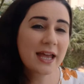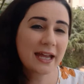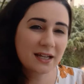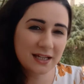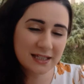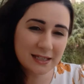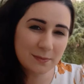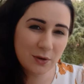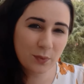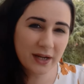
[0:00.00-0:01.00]
it needs to
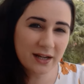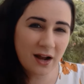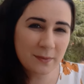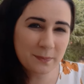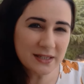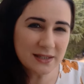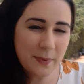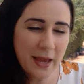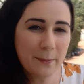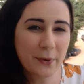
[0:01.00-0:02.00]
be written on a piece of
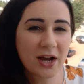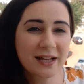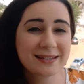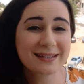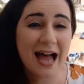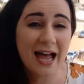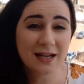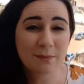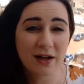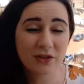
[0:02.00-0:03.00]
paper and
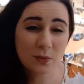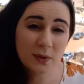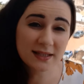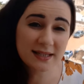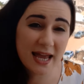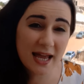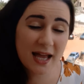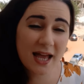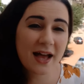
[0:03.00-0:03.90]
signed by the huissier.